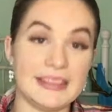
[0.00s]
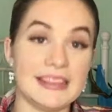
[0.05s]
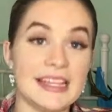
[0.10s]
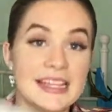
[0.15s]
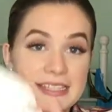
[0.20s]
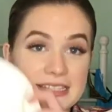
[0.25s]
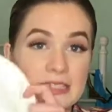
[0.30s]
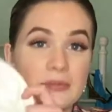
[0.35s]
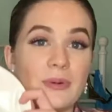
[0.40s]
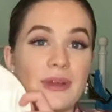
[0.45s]

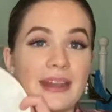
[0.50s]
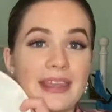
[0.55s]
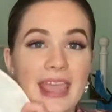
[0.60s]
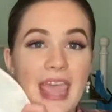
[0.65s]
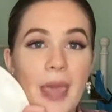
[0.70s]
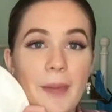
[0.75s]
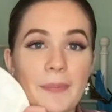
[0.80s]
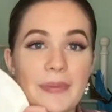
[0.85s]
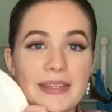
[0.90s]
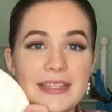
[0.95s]
this is what a
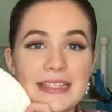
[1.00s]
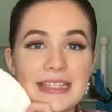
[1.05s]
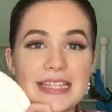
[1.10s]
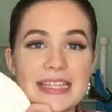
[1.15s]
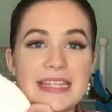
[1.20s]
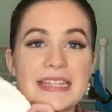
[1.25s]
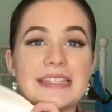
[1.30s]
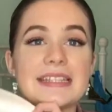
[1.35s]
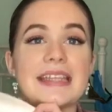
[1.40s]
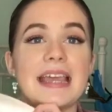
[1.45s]
cap is.
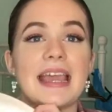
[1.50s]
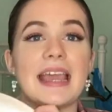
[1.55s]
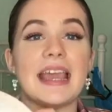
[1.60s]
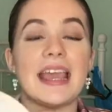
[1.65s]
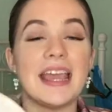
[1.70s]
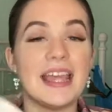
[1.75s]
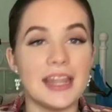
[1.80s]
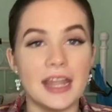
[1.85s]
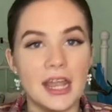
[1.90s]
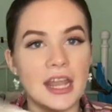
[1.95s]
It
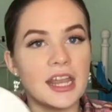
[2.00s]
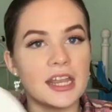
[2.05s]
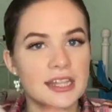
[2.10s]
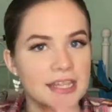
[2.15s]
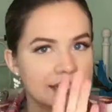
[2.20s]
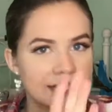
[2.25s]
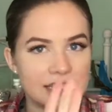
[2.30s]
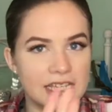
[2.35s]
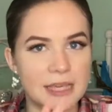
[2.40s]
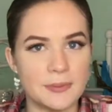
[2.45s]

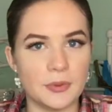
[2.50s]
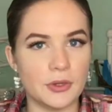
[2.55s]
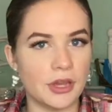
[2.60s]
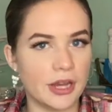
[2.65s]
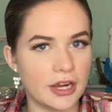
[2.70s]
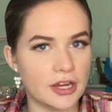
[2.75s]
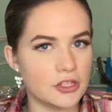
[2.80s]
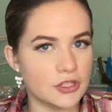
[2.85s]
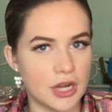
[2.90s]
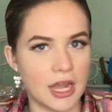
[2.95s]
doesn't keep your
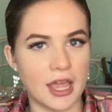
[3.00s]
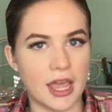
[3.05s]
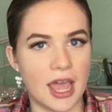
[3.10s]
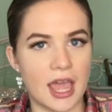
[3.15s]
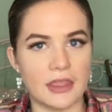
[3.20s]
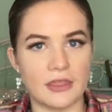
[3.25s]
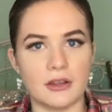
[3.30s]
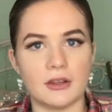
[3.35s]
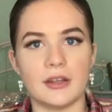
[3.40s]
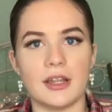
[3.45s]
hair dry
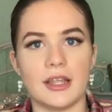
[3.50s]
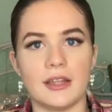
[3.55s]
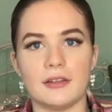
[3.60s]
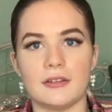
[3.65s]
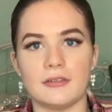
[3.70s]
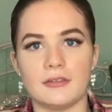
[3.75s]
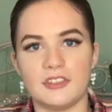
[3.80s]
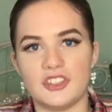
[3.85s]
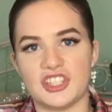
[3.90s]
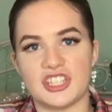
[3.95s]
either. It
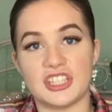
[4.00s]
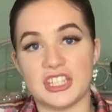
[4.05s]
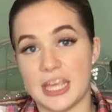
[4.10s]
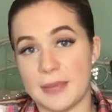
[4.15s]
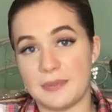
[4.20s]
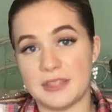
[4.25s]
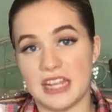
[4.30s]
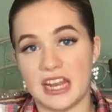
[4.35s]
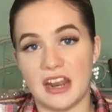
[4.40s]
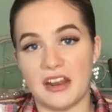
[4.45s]
just
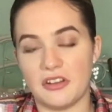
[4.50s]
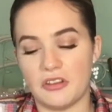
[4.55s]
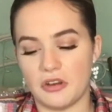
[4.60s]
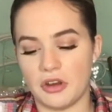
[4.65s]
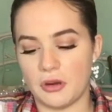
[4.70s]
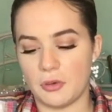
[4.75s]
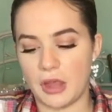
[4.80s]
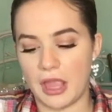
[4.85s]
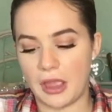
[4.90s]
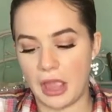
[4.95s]
keeps it out of
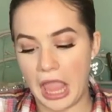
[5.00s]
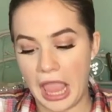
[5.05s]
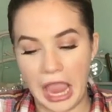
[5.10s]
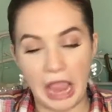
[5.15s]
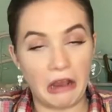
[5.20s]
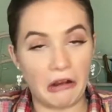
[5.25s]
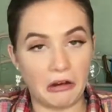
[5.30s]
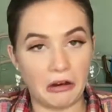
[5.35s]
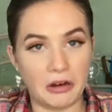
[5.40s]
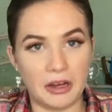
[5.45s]
your
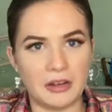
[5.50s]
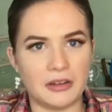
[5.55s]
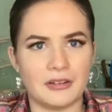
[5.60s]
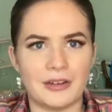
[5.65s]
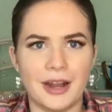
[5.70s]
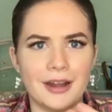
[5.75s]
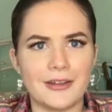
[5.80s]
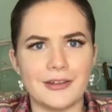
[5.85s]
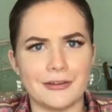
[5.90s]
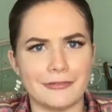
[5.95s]
hair or
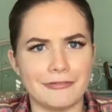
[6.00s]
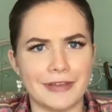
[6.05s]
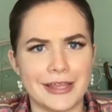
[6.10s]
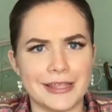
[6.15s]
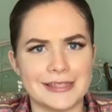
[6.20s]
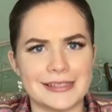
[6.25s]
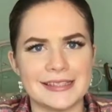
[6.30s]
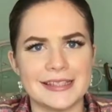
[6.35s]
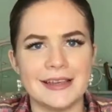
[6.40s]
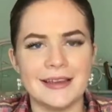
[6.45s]
out of your
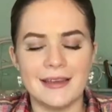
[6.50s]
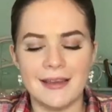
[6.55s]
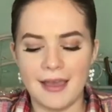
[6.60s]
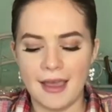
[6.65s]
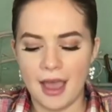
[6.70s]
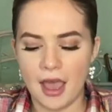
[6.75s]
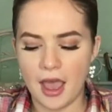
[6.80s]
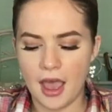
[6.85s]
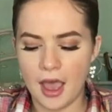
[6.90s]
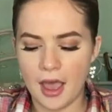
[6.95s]
face.
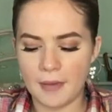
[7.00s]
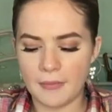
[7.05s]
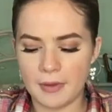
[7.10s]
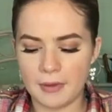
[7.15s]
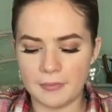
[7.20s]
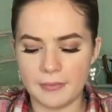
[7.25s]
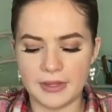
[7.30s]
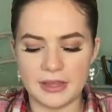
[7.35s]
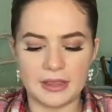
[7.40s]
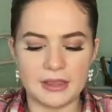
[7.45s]

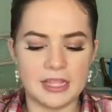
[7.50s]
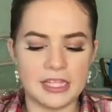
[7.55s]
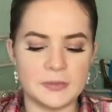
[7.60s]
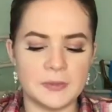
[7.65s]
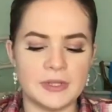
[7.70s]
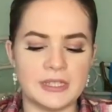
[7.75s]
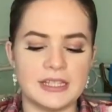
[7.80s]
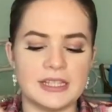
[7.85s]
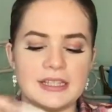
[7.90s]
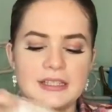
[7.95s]
But this
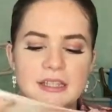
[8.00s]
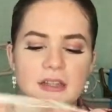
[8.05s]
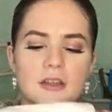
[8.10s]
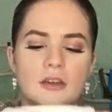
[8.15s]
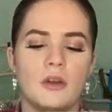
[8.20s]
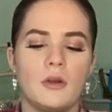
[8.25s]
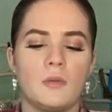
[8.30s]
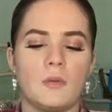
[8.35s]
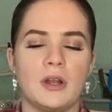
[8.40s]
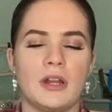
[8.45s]
one is a
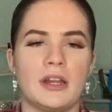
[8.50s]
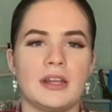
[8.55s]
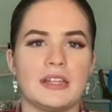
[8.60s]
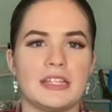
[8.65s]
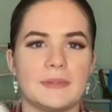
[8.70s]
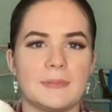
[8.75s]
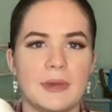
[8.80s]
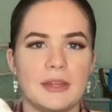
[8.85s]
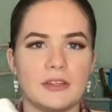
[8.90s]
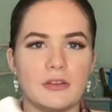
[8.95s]
silicone one, and
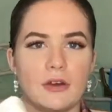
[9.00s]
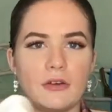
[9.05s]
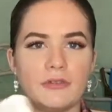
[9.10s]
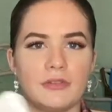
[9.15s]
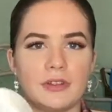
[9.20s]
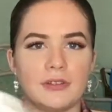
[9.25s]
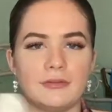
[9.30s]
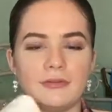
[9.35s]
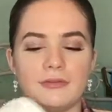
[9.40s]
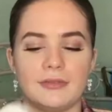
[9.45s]
it's by
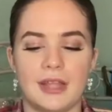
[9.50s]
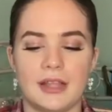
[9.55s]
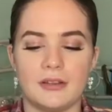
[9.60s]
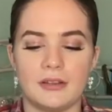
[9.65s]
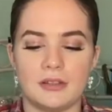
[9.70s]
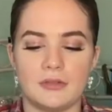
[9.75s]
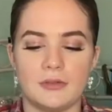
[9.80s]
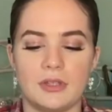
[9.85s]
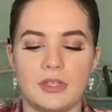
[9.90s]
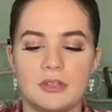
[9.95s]
Dolphin. It's
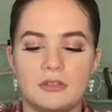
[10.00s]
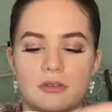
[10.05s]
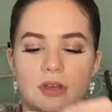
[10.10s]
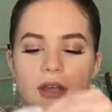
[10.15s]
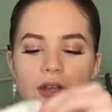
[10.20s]
really